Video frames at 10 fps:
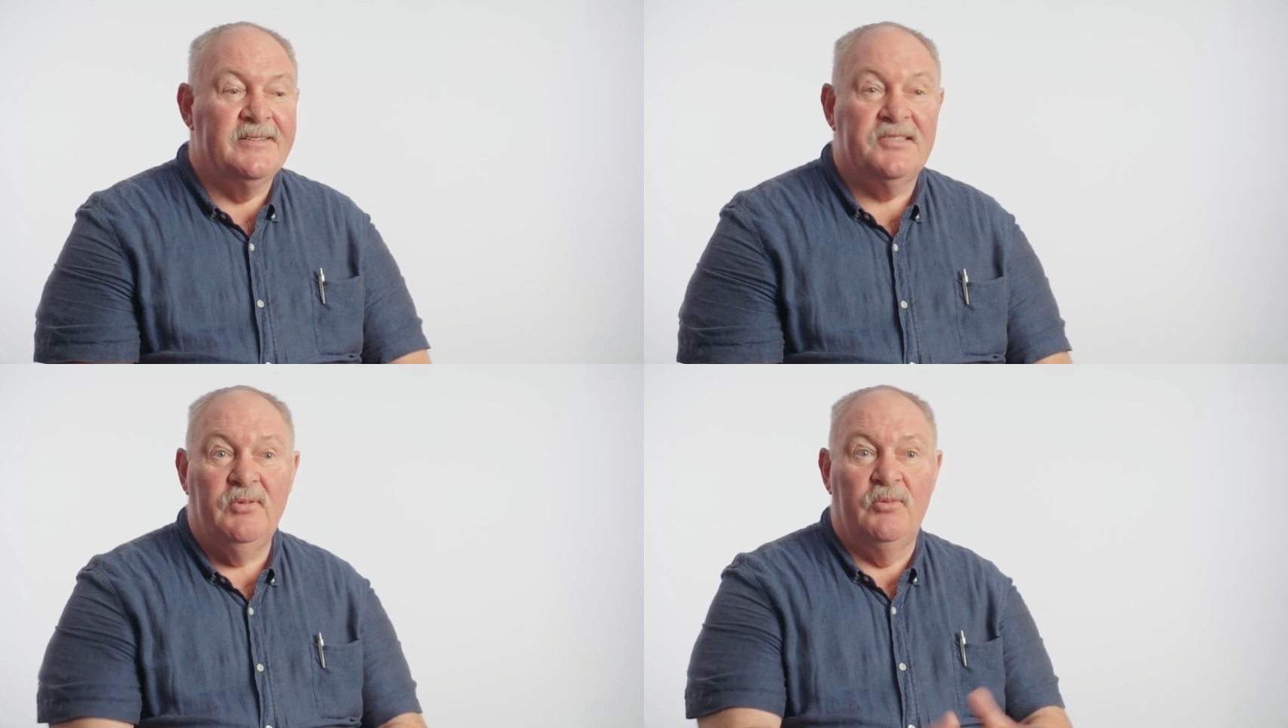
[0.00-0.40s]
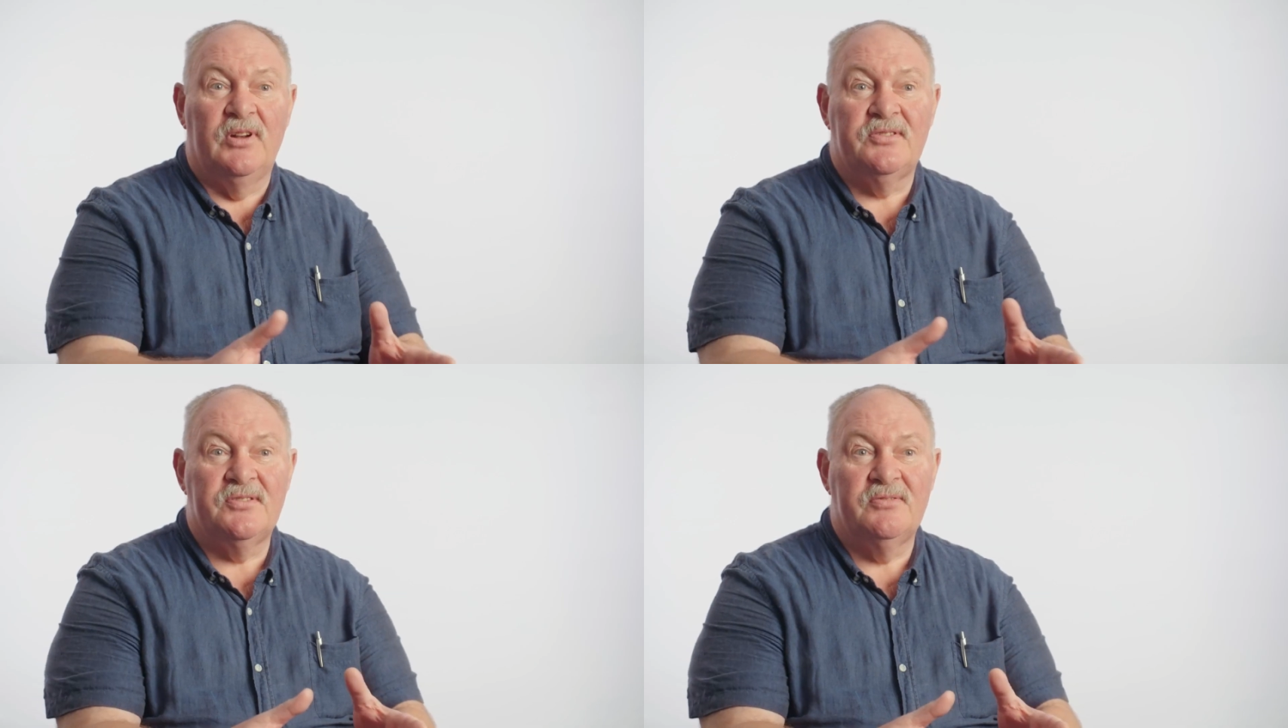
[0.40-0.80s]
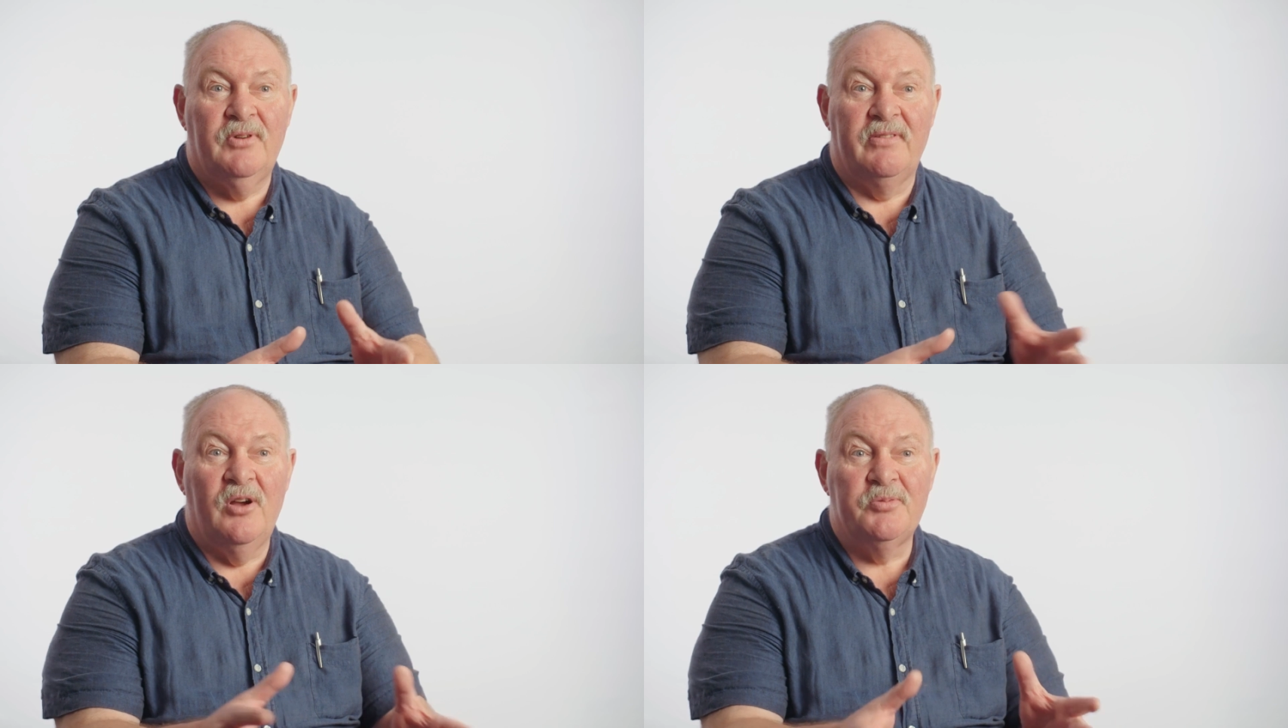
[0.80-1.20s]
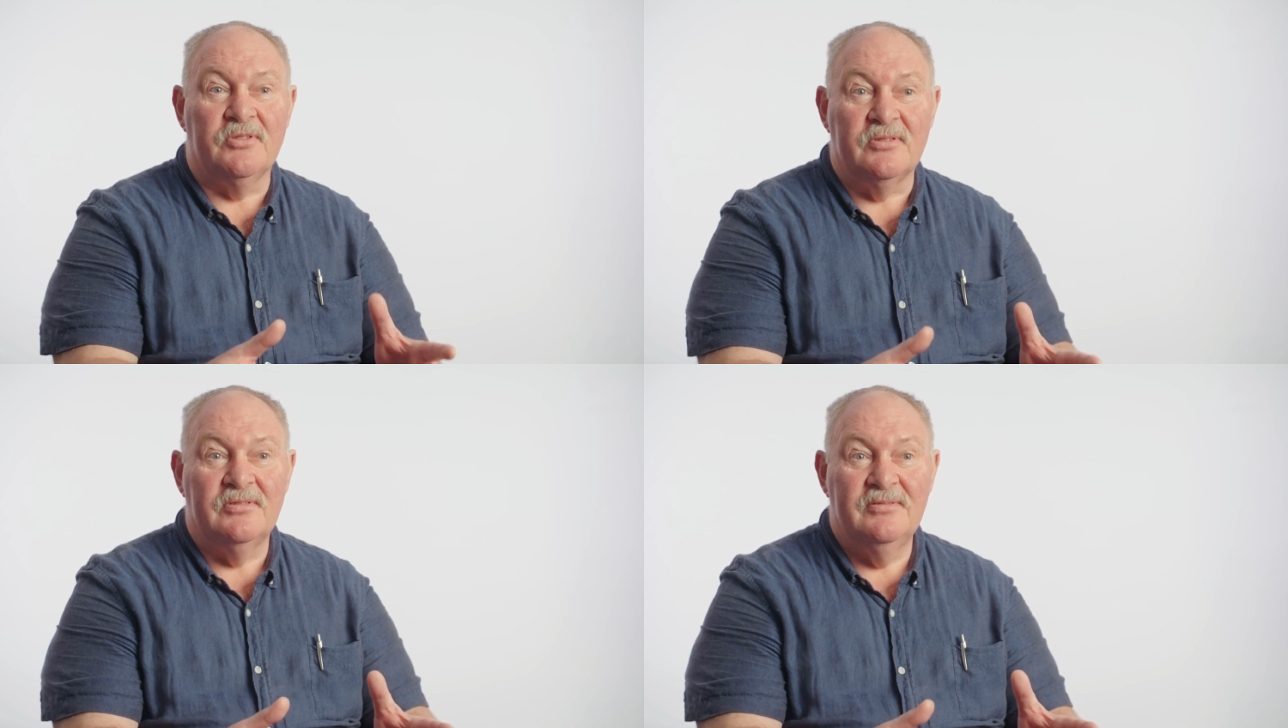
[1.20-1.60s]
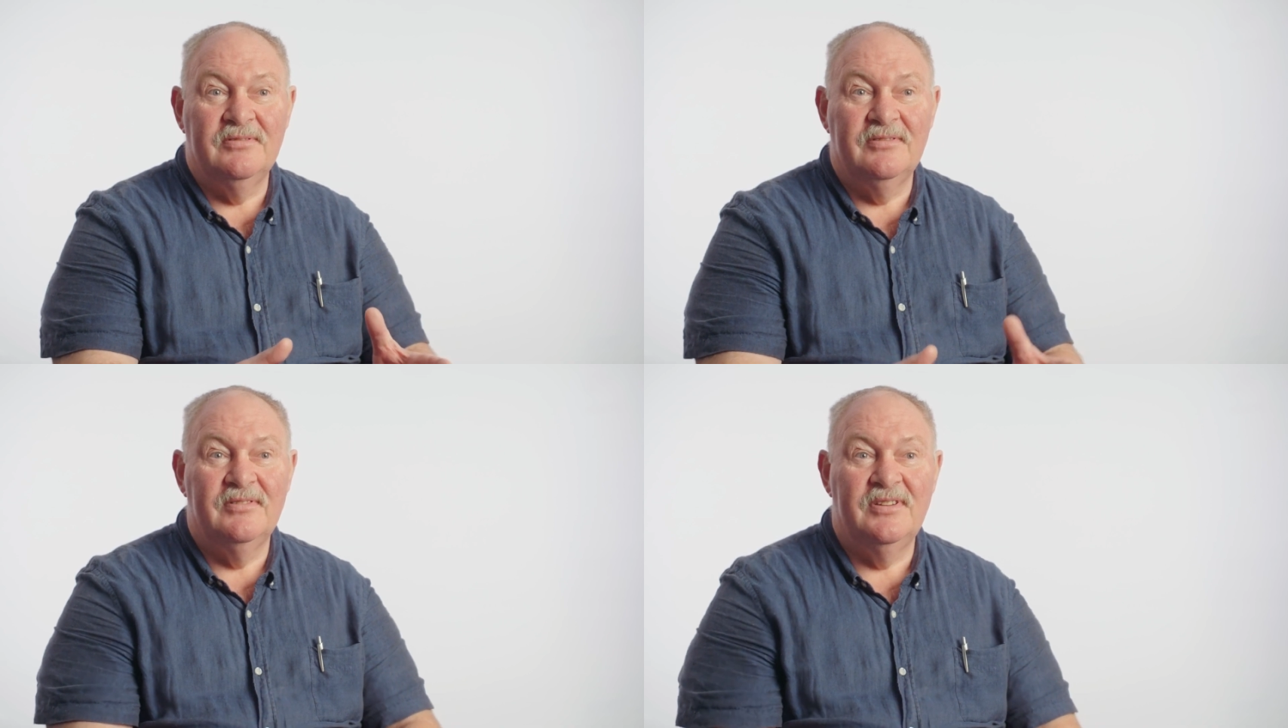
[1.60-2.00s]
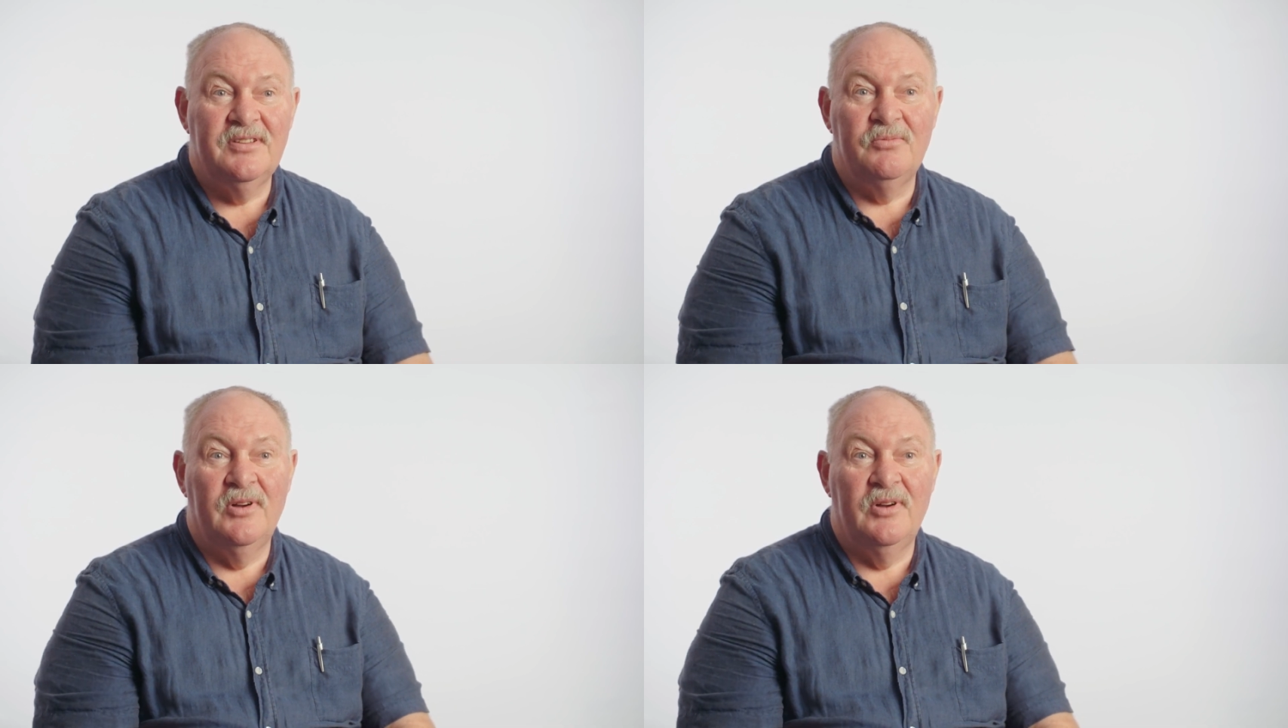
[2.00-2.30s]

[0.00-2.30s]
I said, well, what are the options? He said,